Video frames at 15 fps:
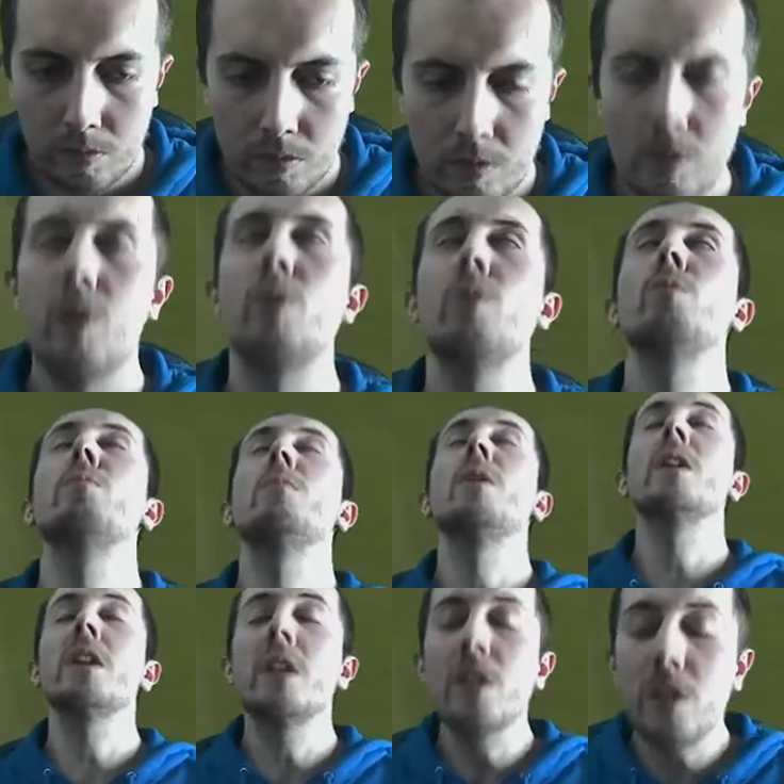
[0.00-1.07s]
Oh
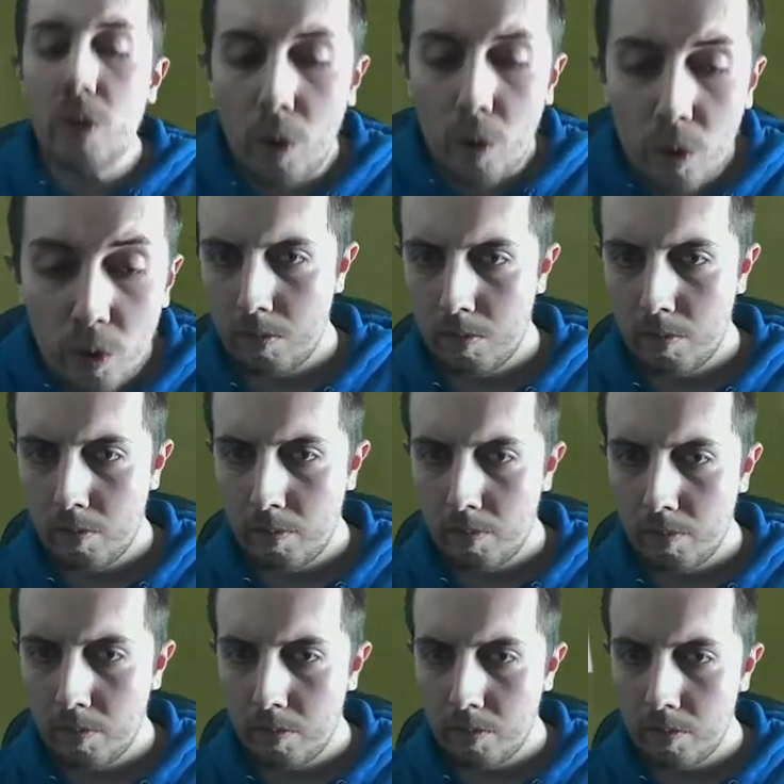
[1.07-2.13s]
my god,
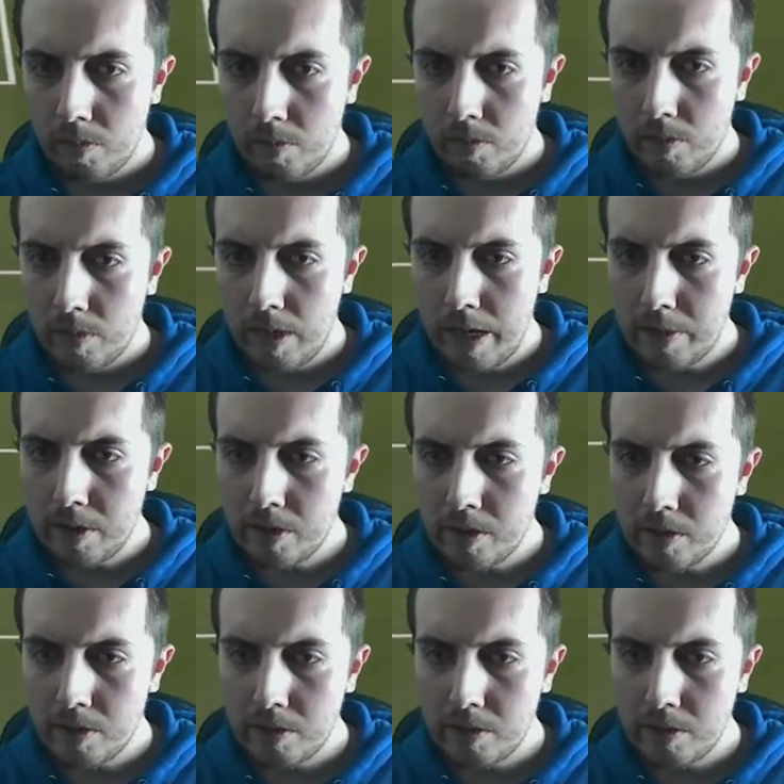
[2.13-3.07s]
Navas.